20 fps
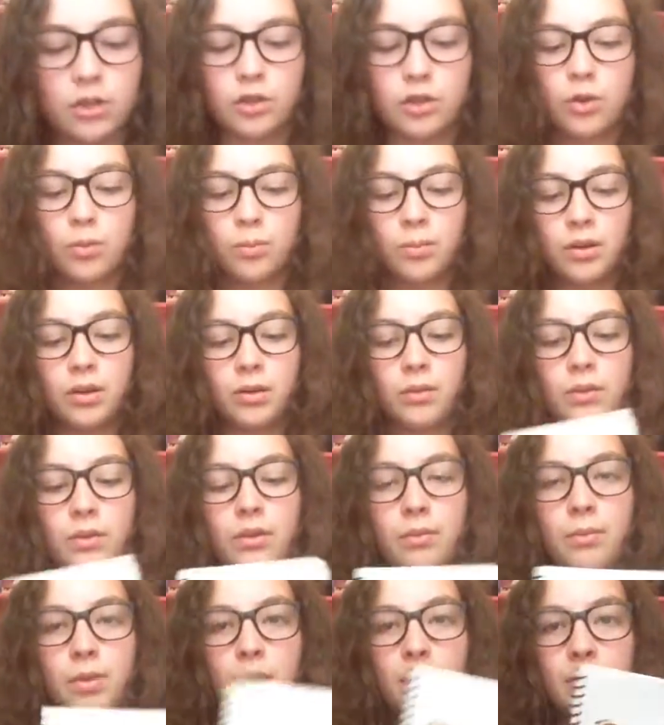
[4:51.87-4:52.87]
notebook with
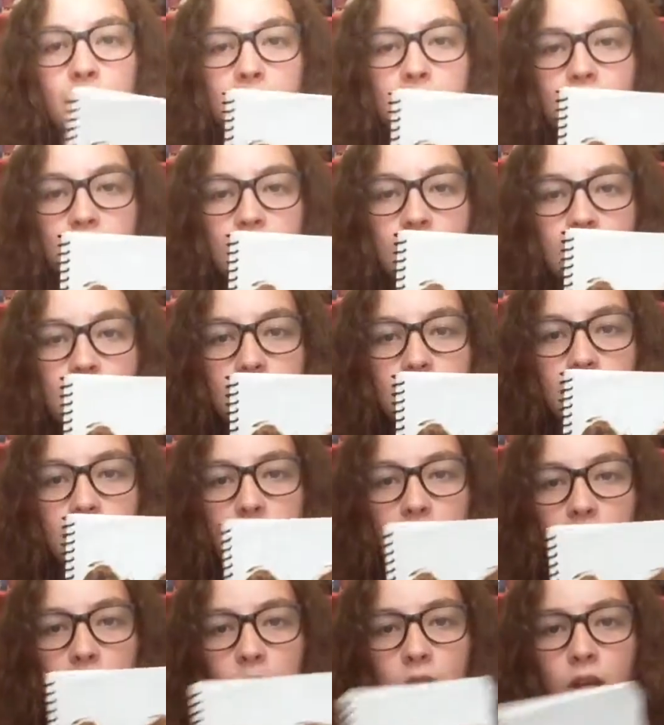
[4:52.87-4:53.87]
puppies in it.
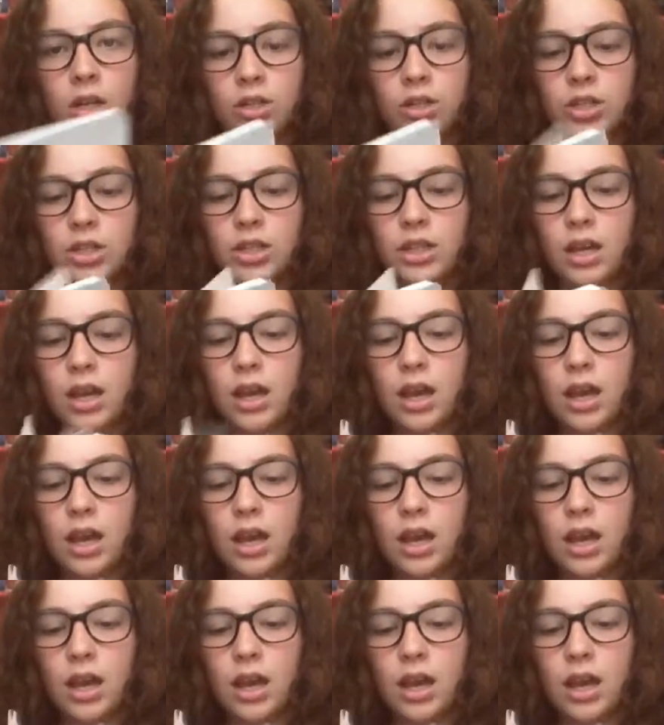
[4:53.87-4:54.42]
I'm not sure.